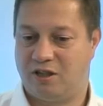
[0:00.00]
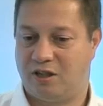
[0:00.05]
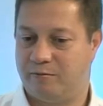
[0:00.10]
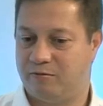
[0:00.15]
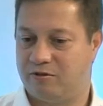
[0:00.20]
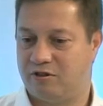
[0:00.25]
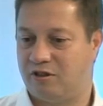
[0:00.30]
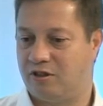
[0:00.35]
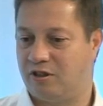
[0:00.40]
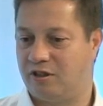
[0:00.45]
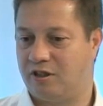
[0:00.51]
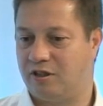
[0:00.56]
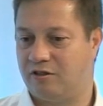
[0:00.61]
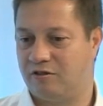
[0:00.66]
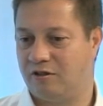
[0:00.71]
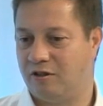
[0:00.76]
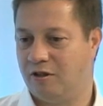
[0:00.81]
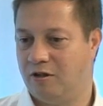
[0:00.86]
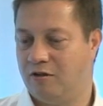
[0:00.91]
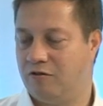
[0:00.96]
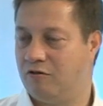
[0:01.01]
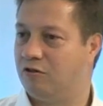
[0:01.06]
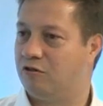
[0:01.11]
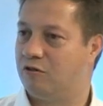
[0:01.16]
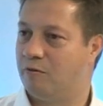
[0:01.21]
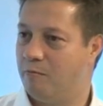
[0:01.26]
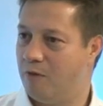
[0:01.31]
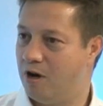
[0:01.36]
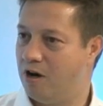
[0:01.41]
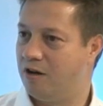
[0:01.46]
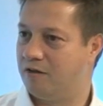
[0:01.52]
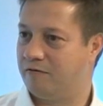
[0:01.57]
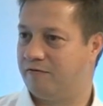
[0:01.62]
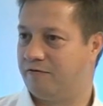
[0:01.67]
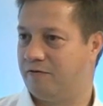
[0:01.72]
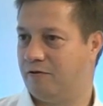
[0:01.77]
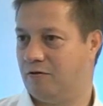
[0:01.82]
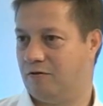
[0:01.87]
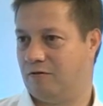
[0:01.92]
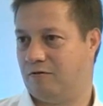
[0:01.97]
keep seeing is the demand
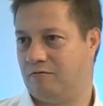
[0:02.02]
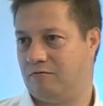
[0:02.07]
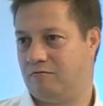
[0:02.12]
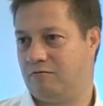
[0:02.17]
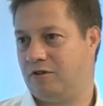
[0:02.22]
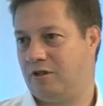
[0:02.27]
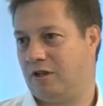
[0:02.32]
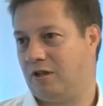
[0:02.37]
for